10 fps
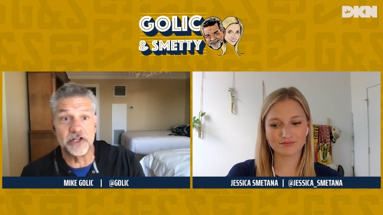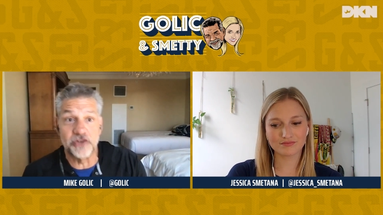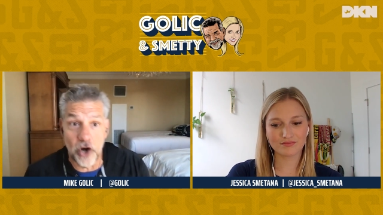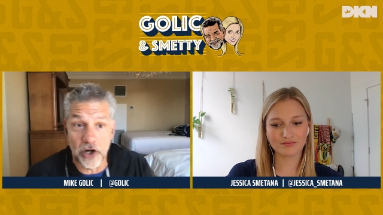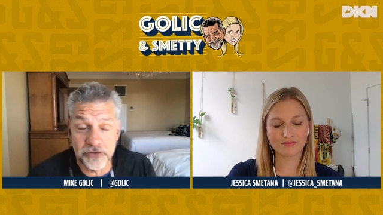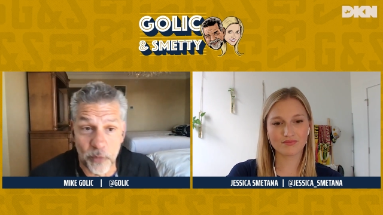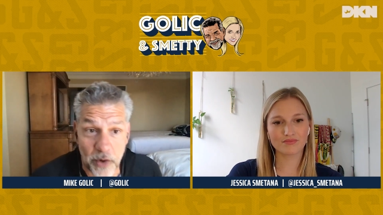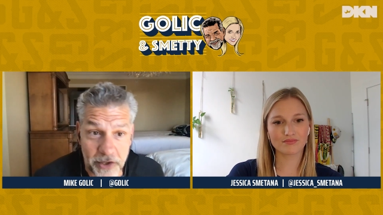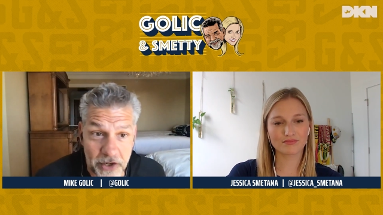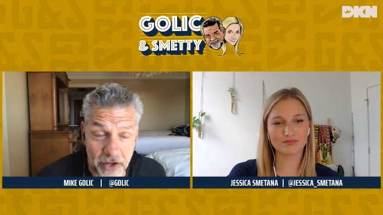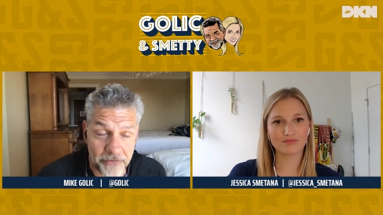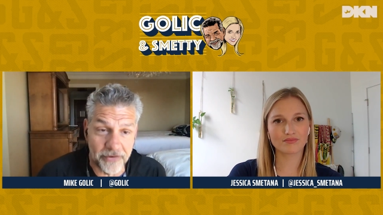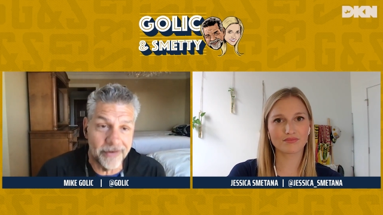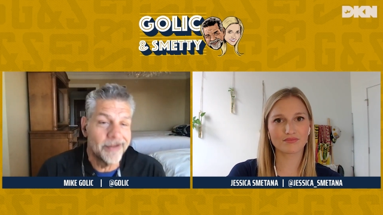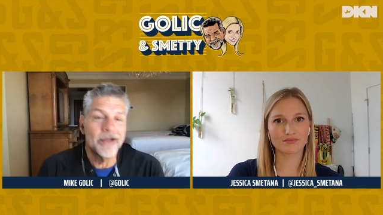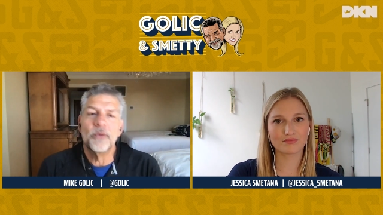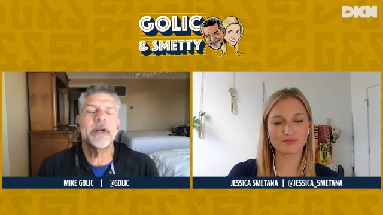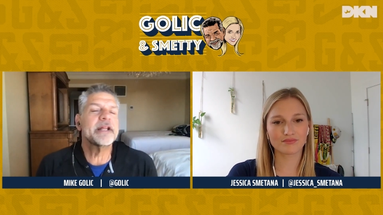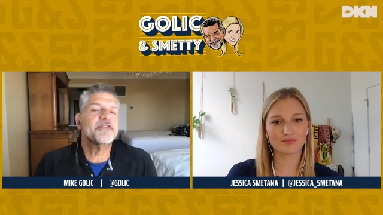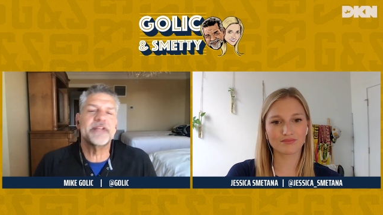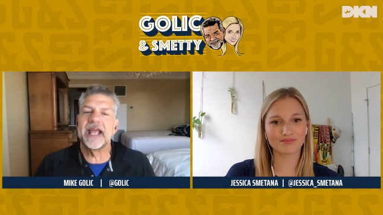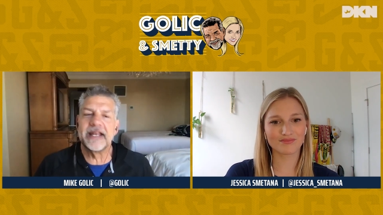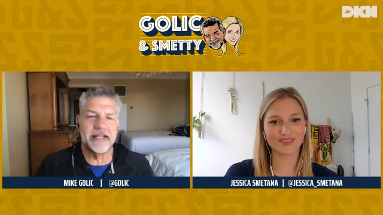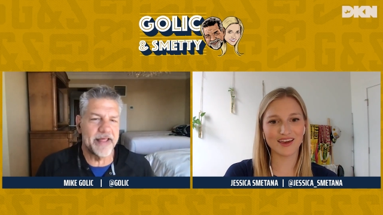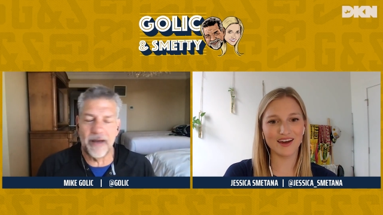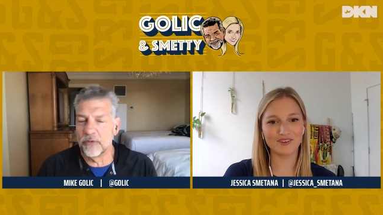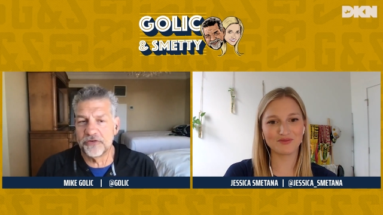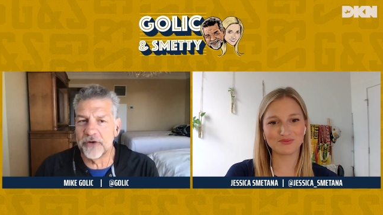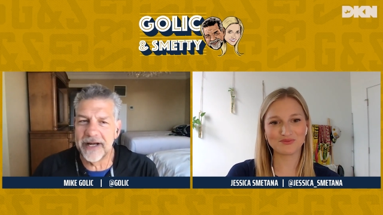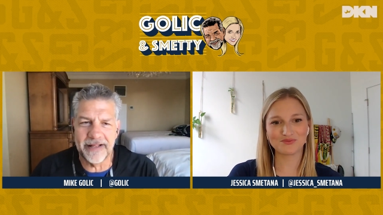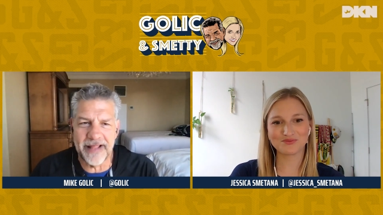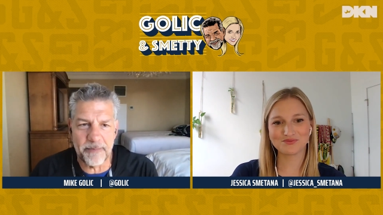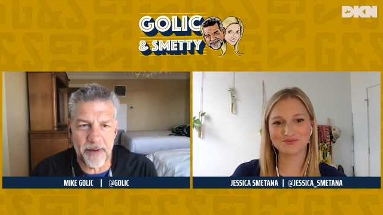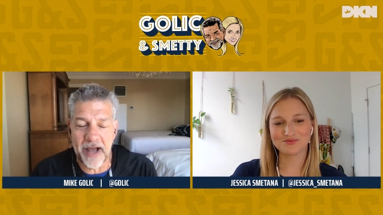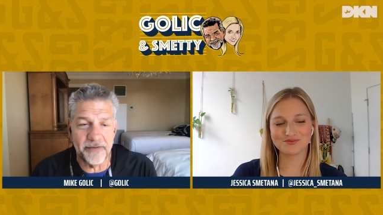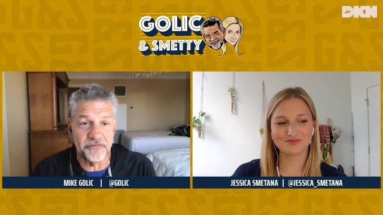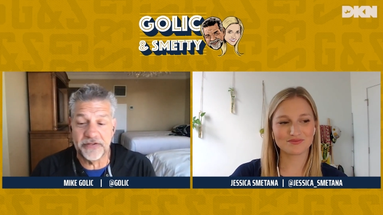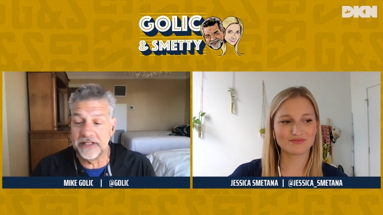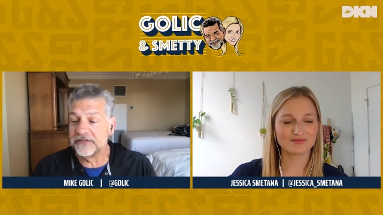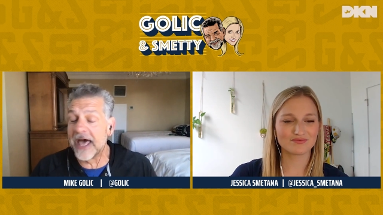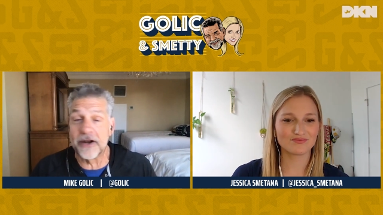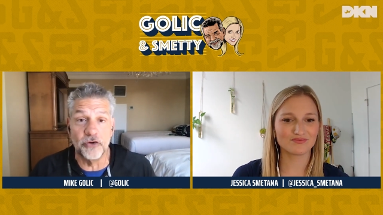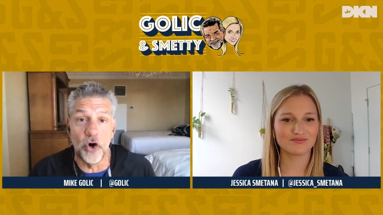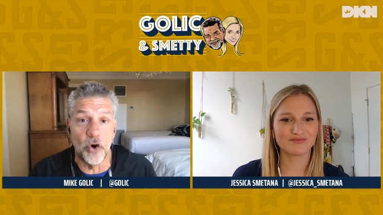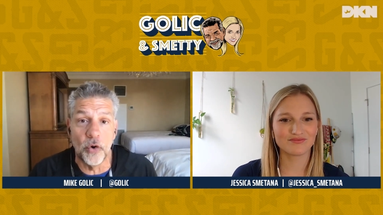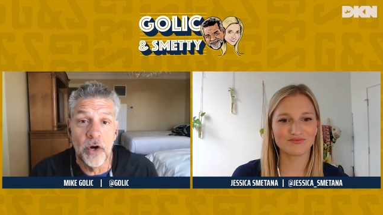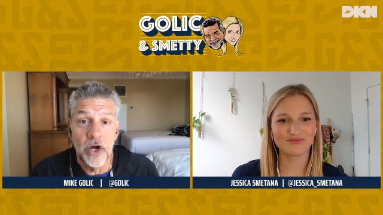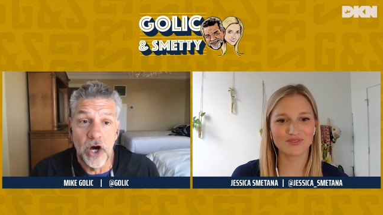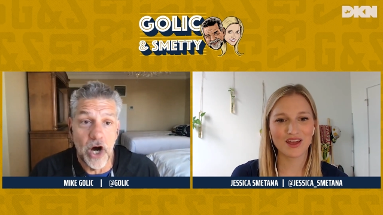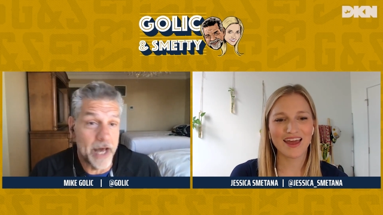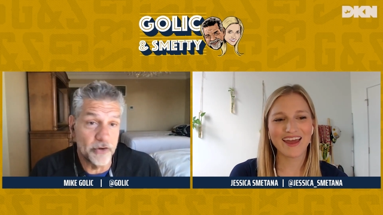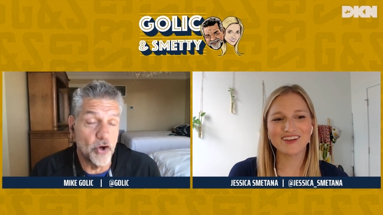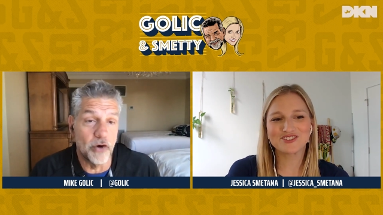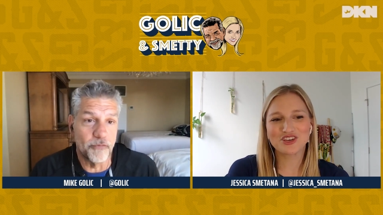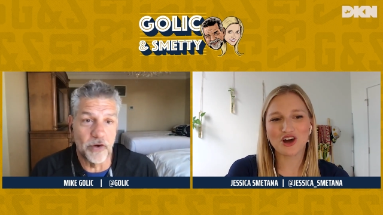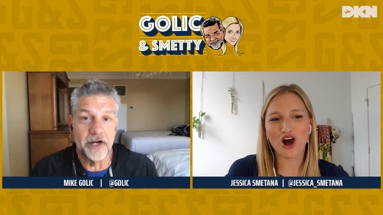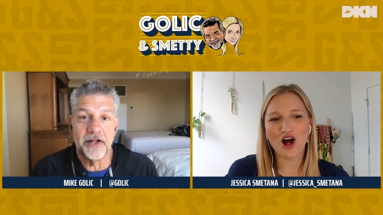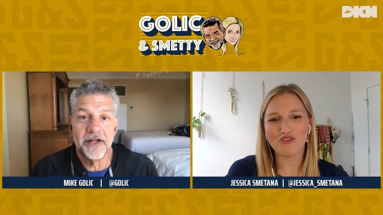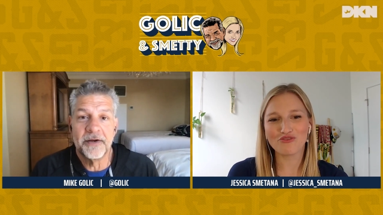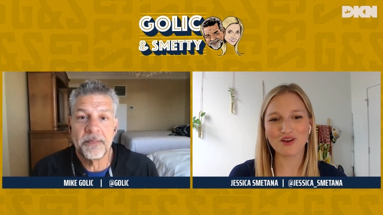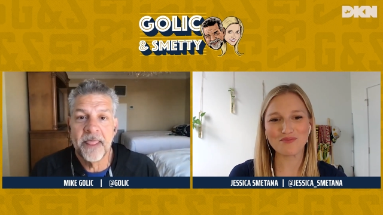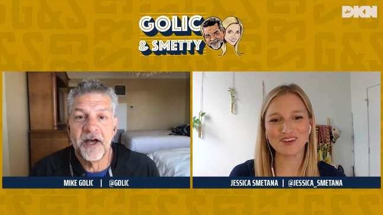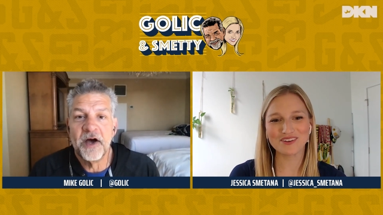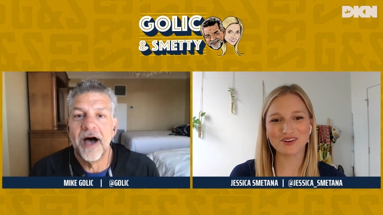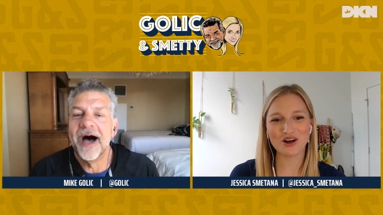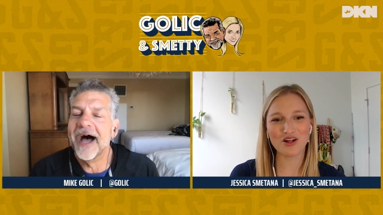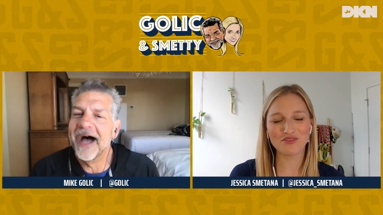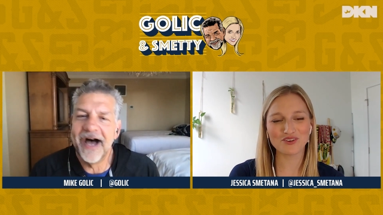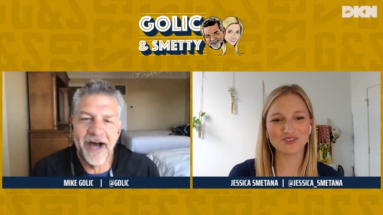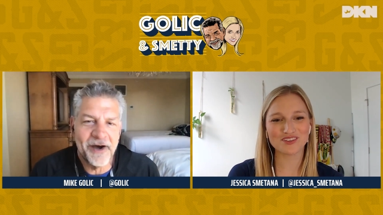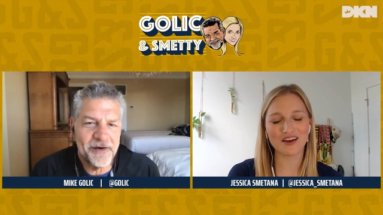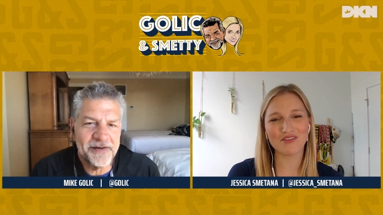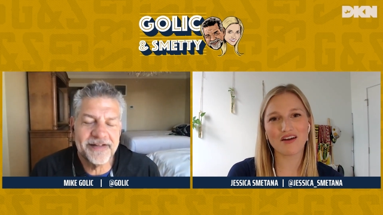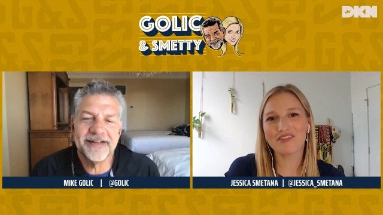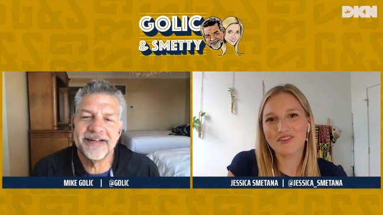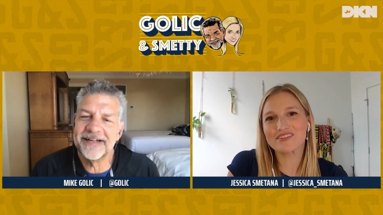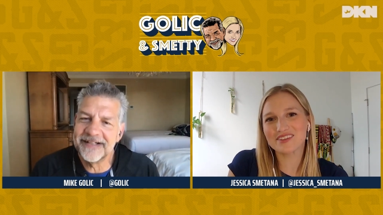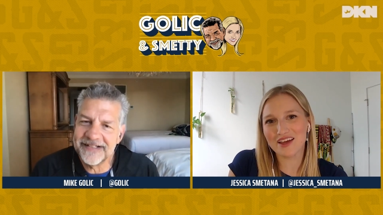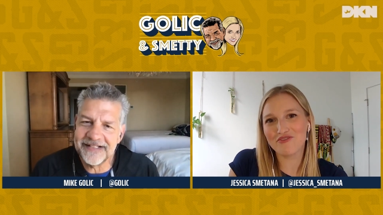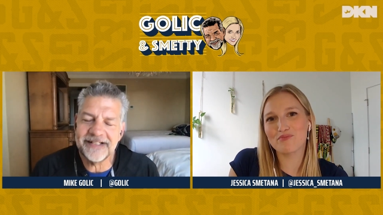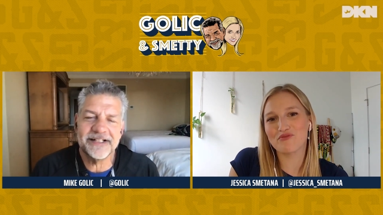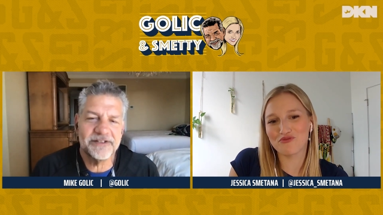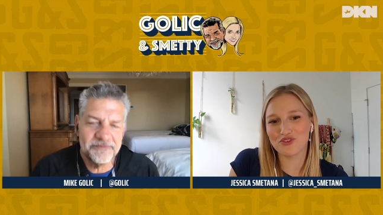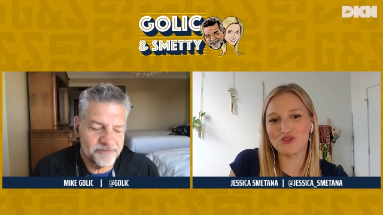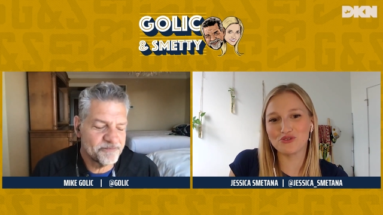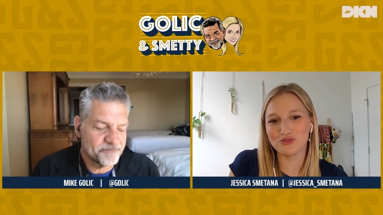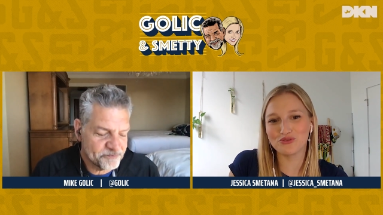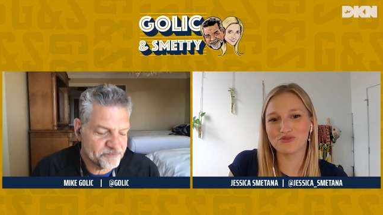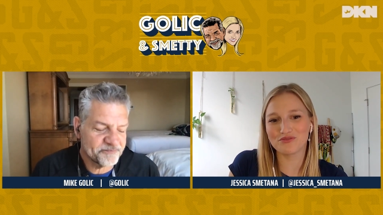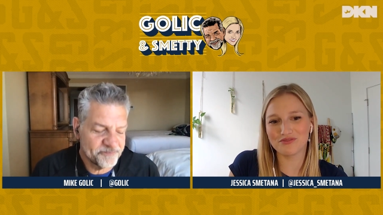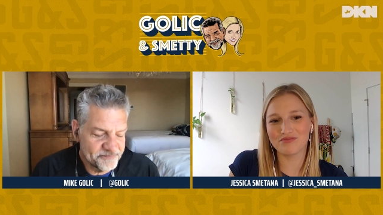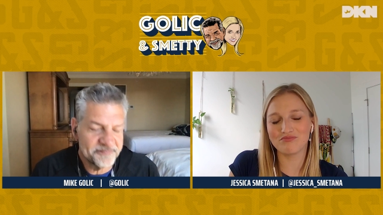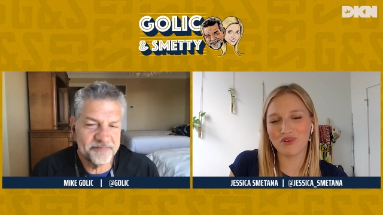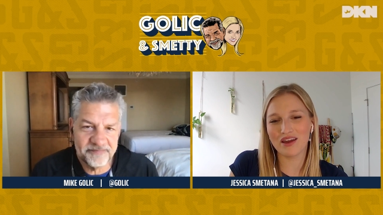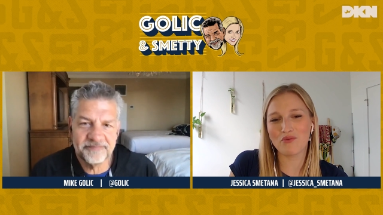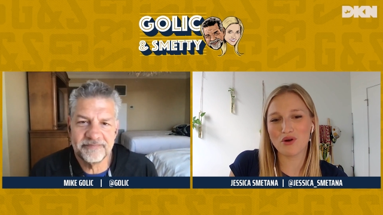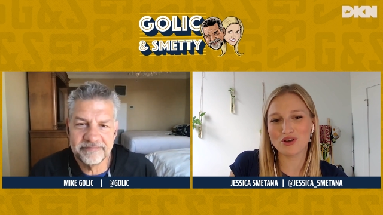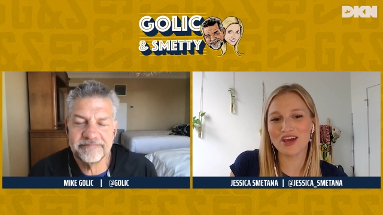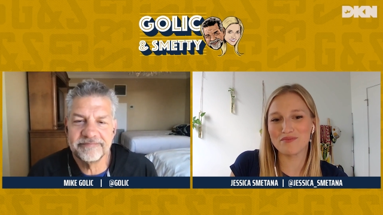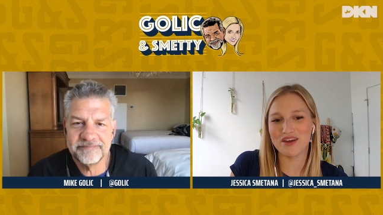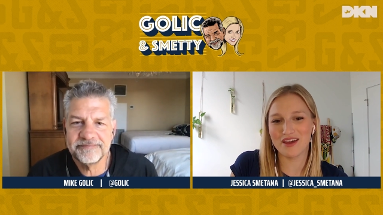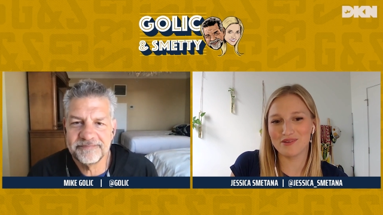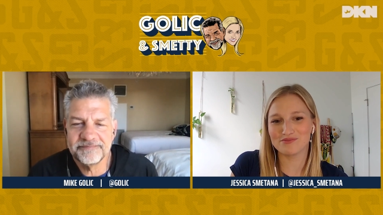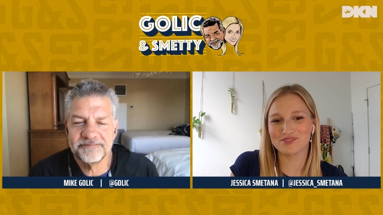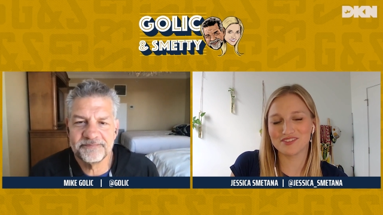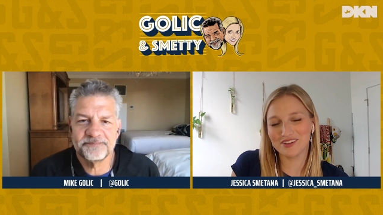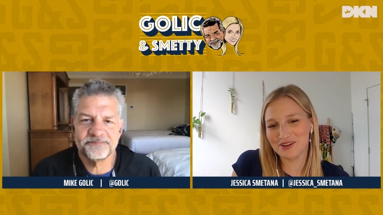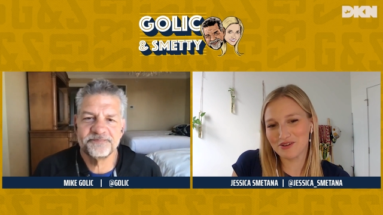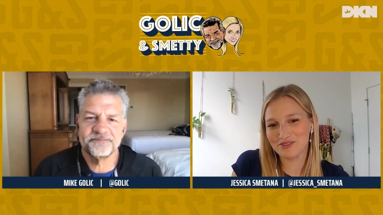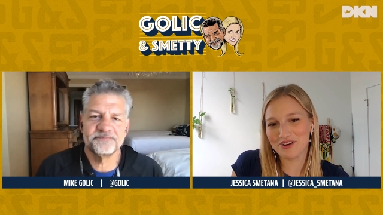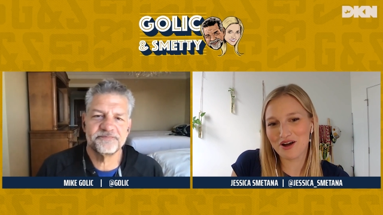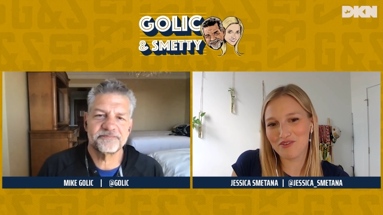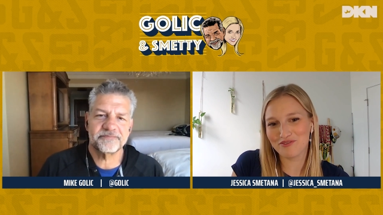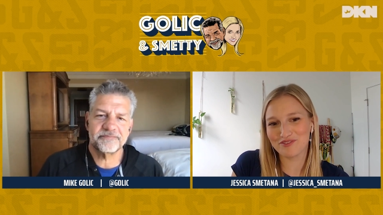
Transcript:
Speaker 1: to talk to one another? We didn't see any of yeah. that. Was there any of that behind the scenes? I don't know. I don't know it's if we're golf.
Speaker 2: Gonna... I mean, golfers uh, aside from a few, and I won't name names. You know, golf